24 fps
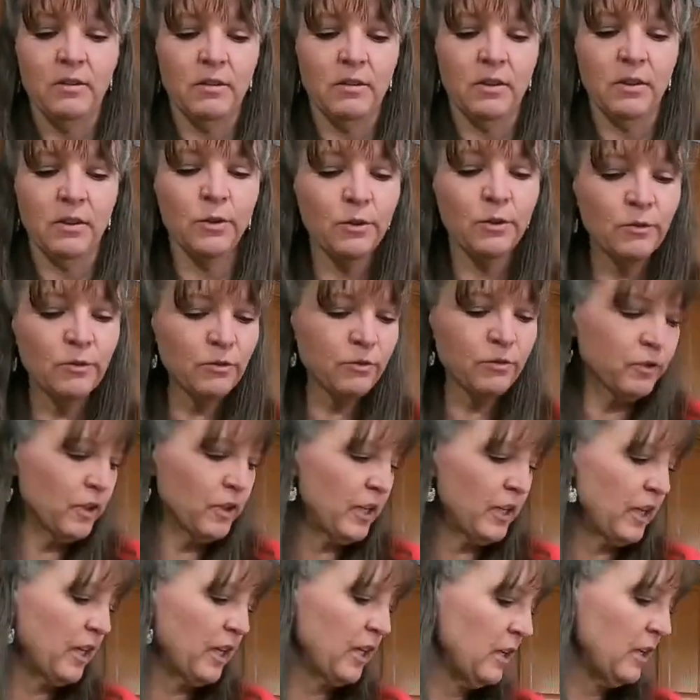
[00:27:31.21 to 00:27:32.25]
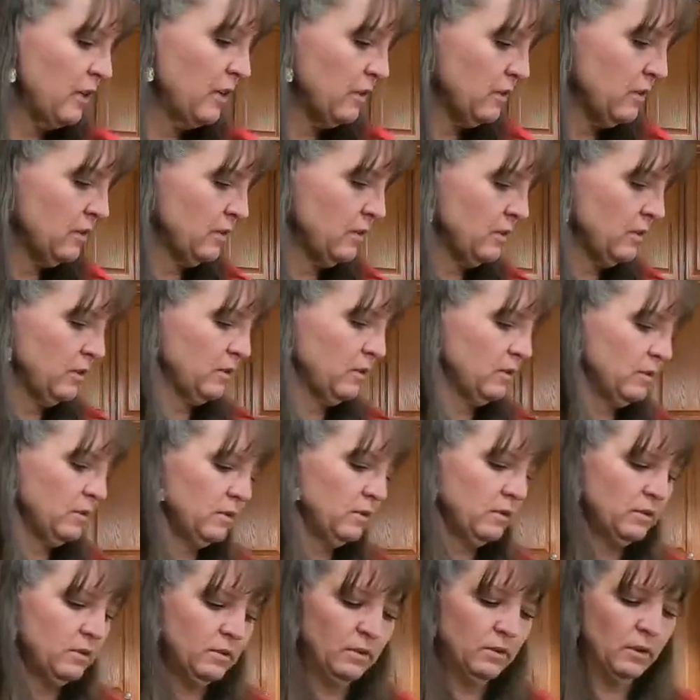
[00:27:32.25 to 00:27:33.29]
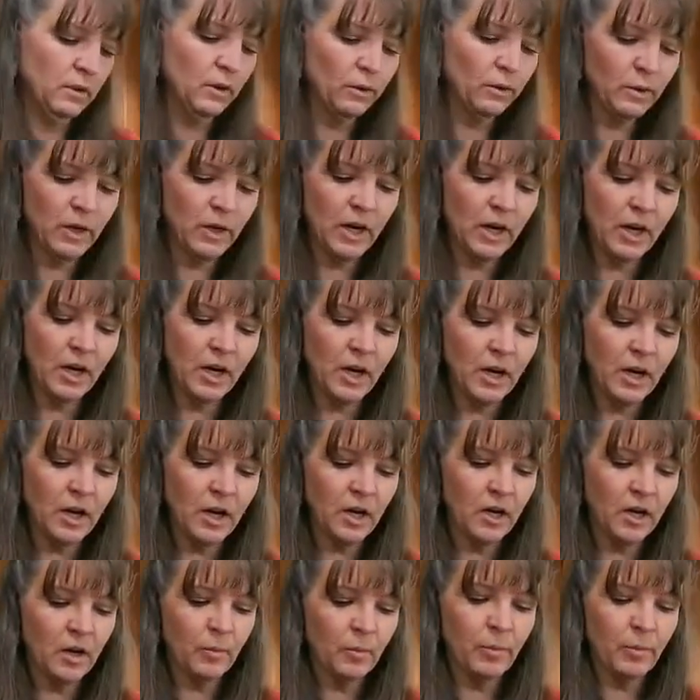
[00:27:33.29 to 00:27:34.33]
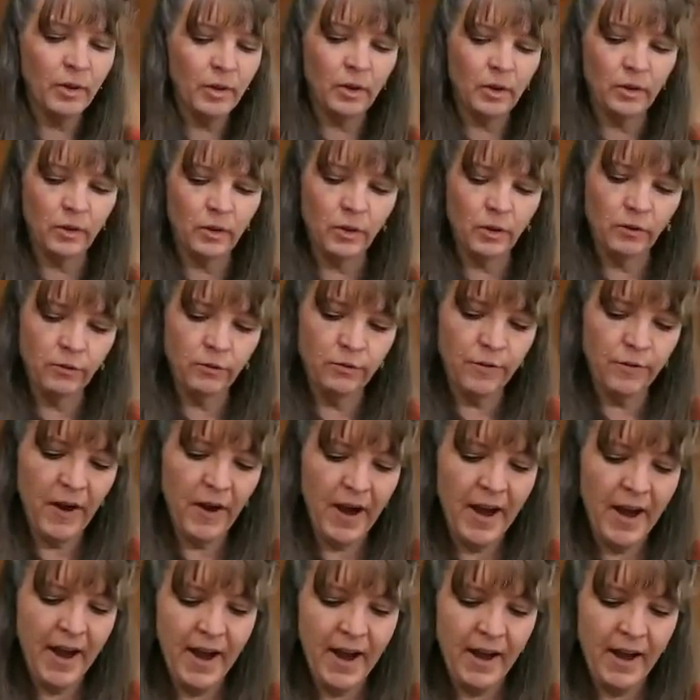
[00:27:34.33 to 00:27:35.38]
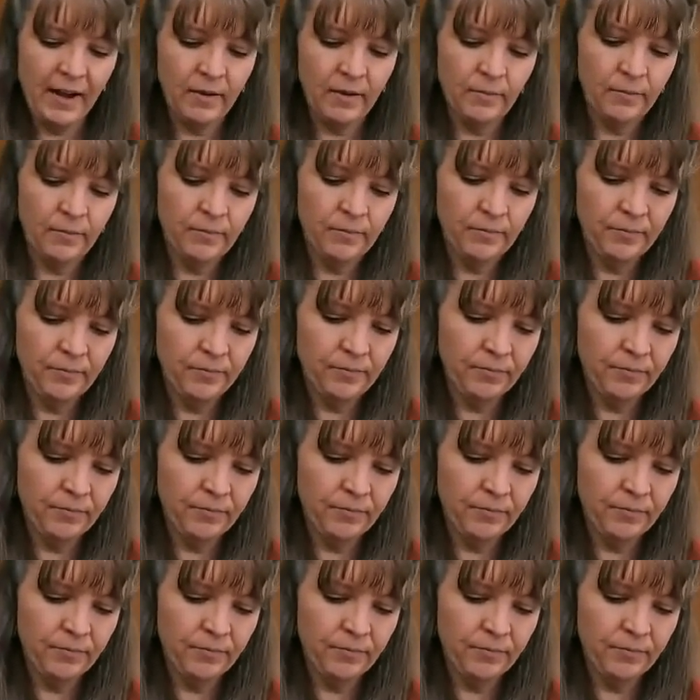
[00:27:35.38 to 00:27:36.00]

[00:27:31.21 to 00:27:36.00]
Gluten free, low carb, low fat.